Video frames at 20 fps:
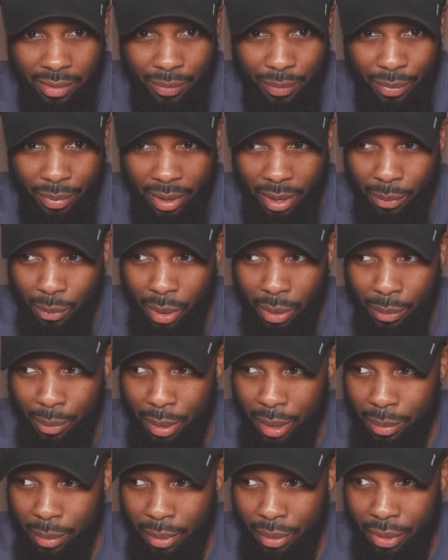And when
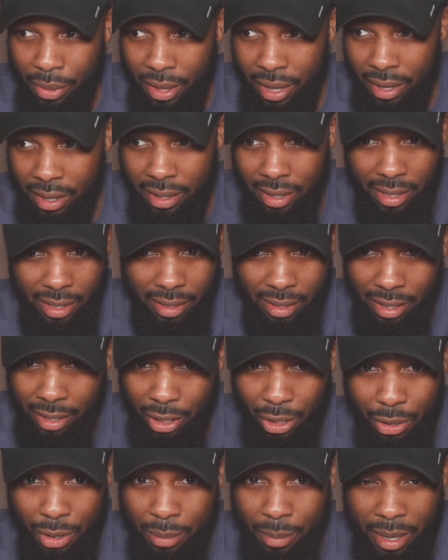people think, and
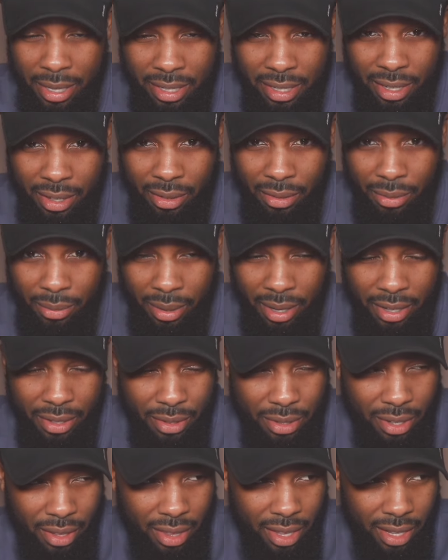including myself, when I
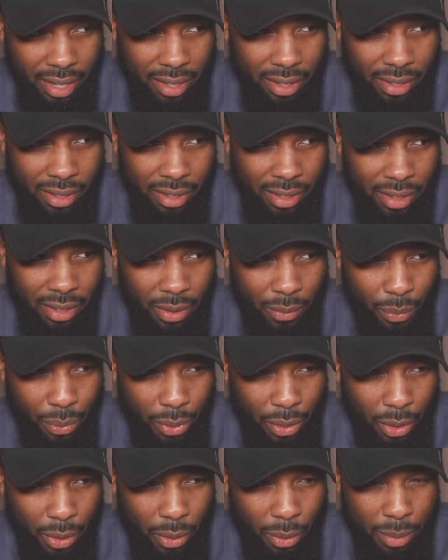used to think,
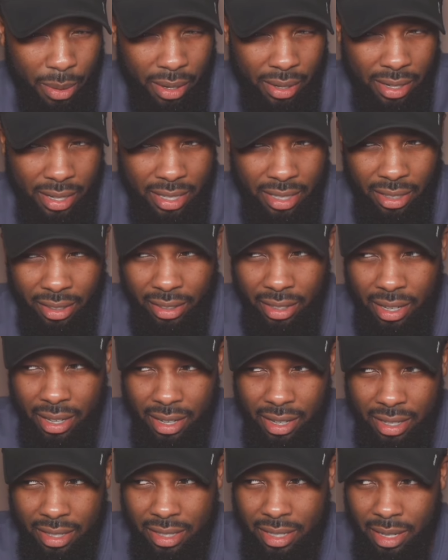oh, but is Allah
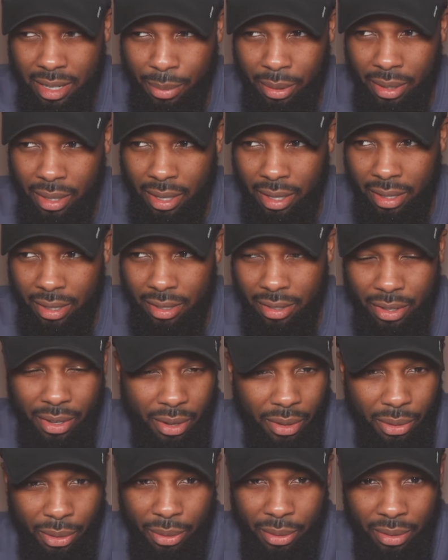a separate God?
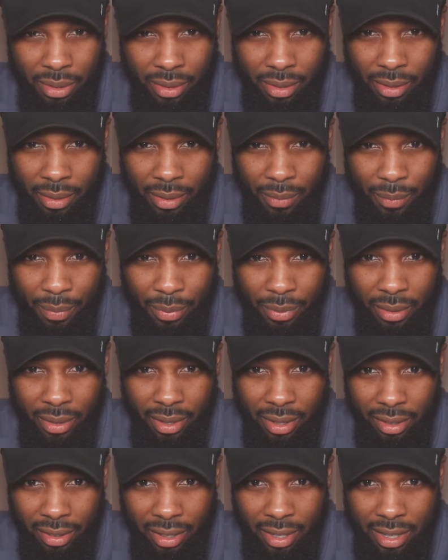No.
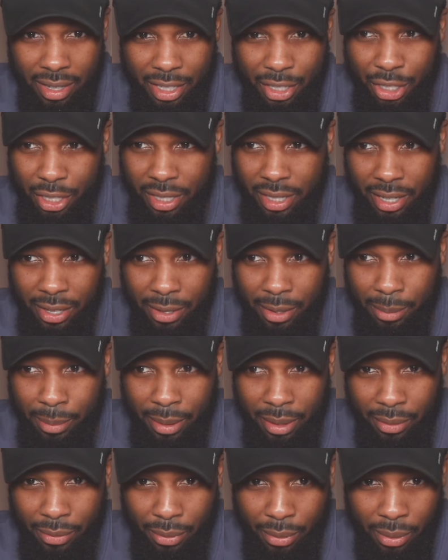Allah is just
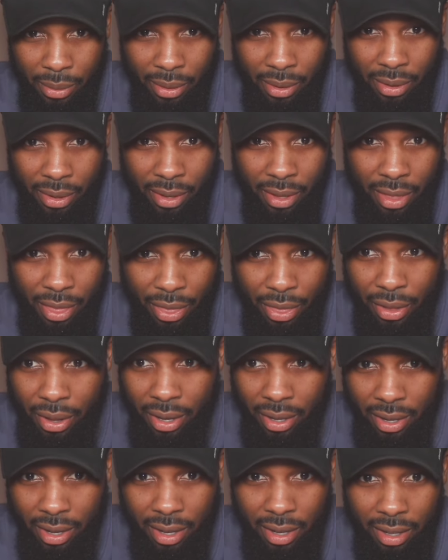Arabic for the
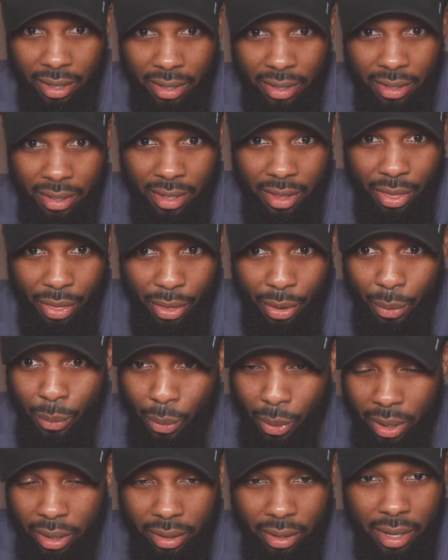God, the
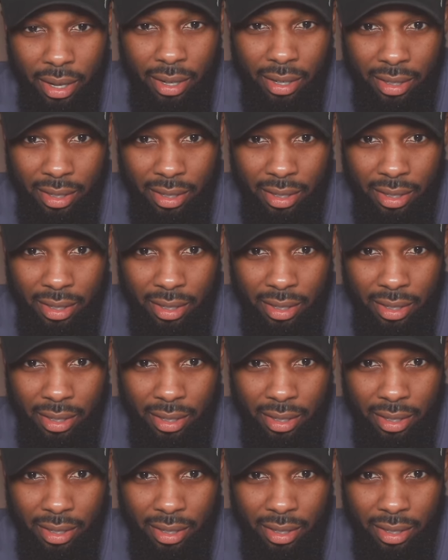one God.